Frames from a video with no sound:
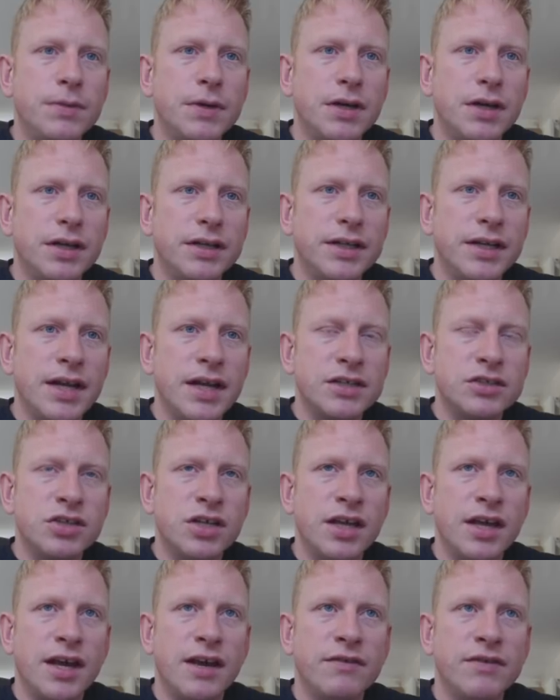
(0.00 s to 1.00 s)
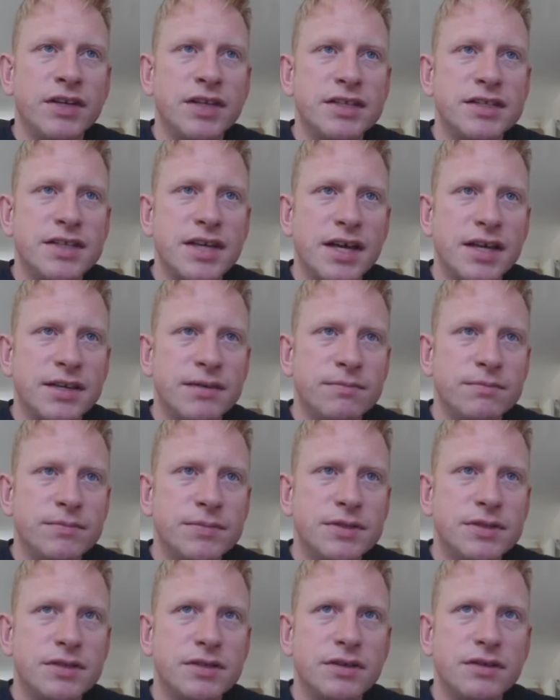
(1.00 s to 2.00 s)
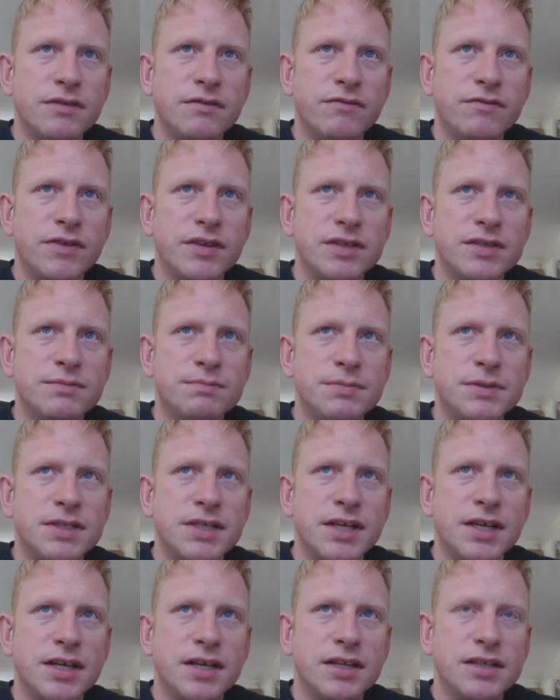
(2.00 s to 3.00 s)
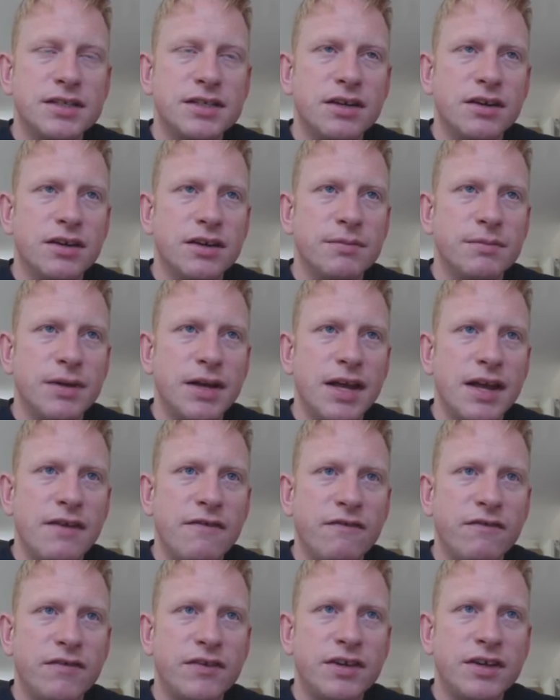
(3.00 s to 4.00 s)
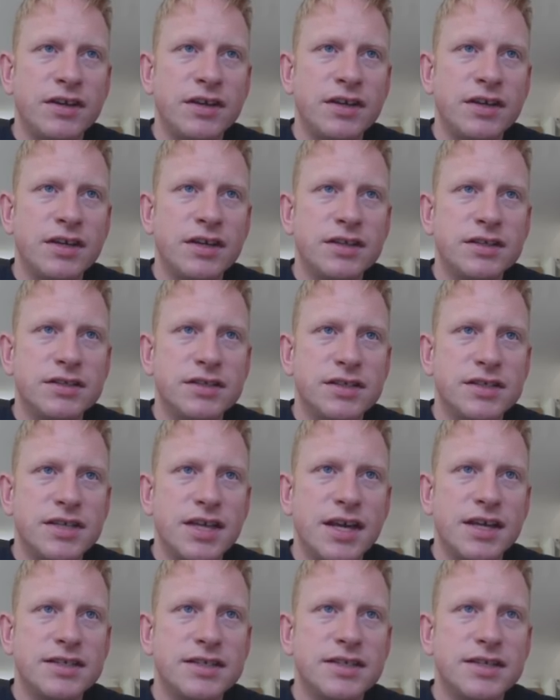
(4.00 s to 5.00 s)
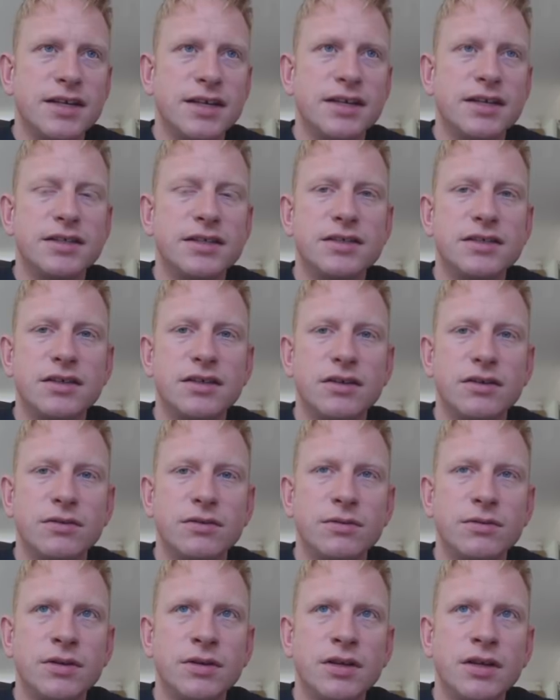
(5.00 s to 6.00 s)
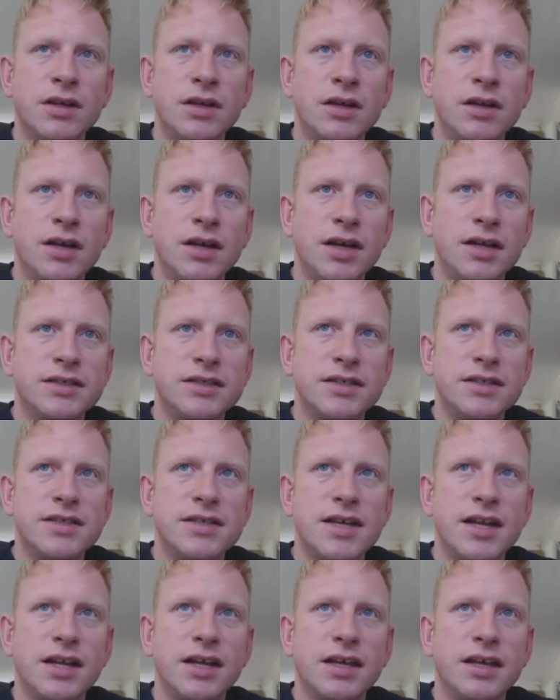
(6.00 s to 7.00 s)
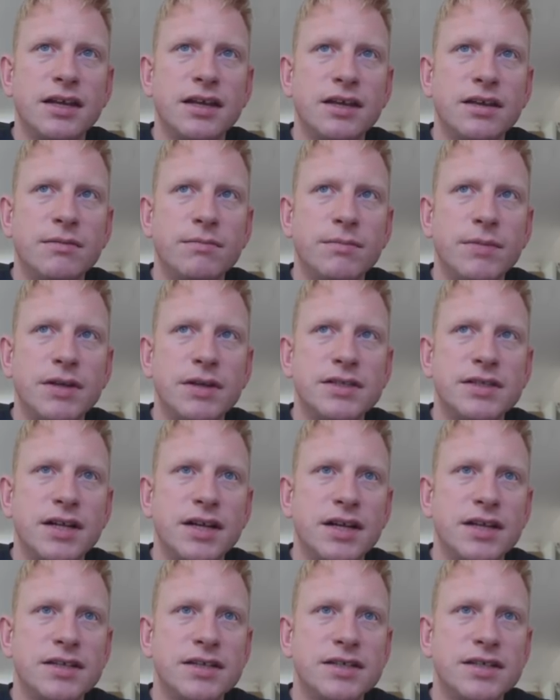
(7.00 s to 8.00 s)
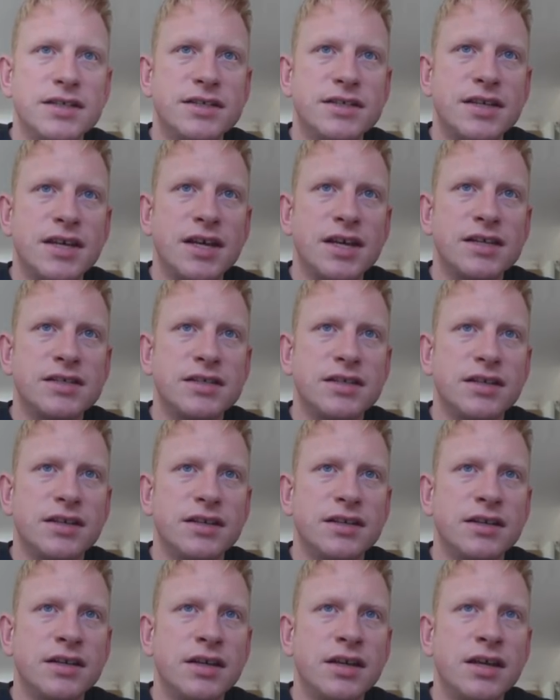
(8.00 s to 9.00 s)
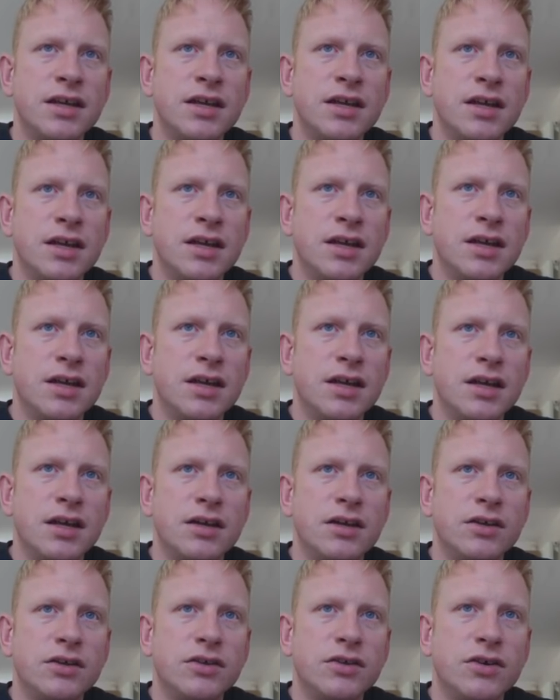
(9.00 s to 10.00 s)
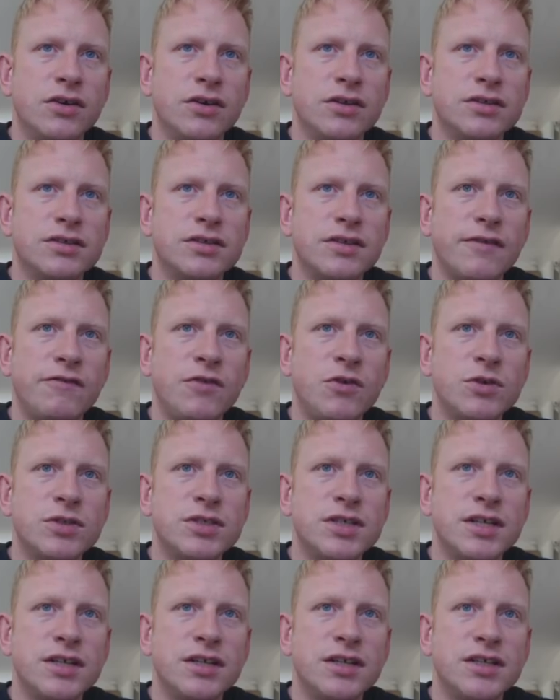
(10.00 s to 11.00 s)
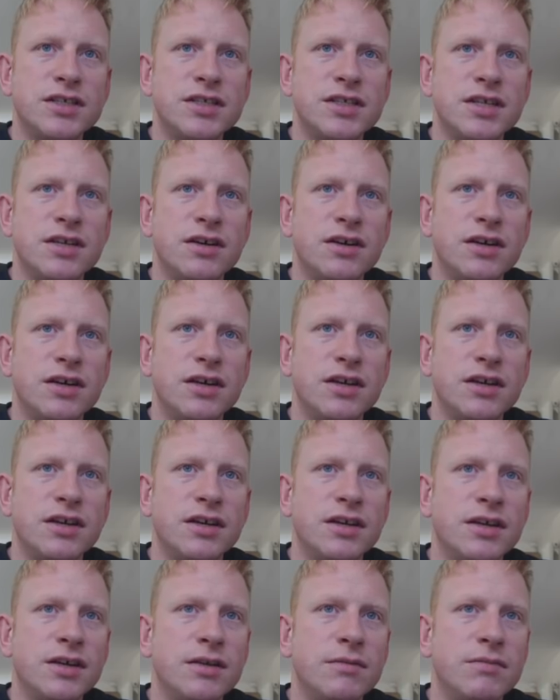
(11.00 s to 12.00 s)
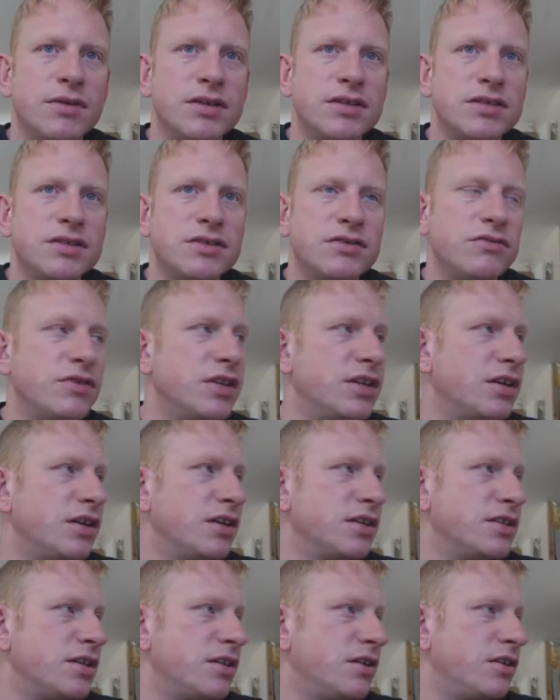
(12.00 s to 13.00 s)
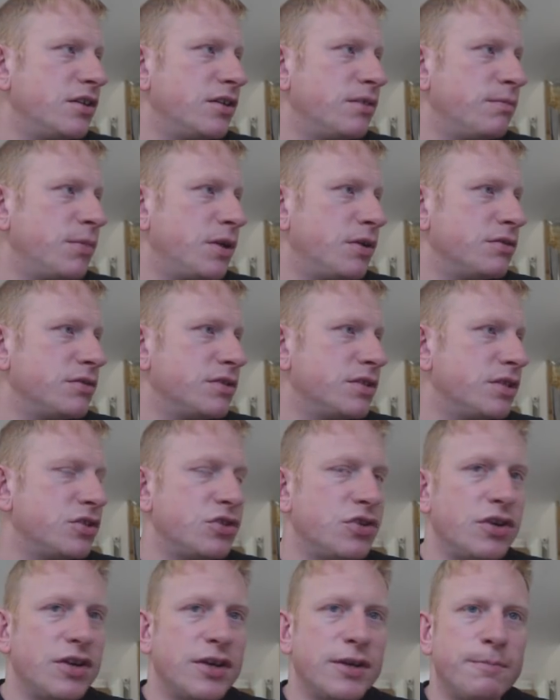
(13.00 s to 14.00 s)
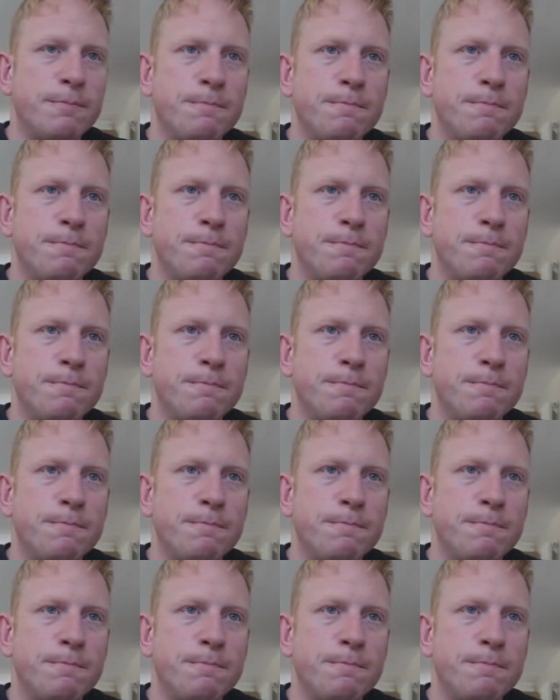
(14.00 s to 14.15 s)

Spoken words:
I didn't actually have any tapes of this particular type left to test it, so I had to sell it basically as untested, and I got $14.99 plus $3.99 postage on it,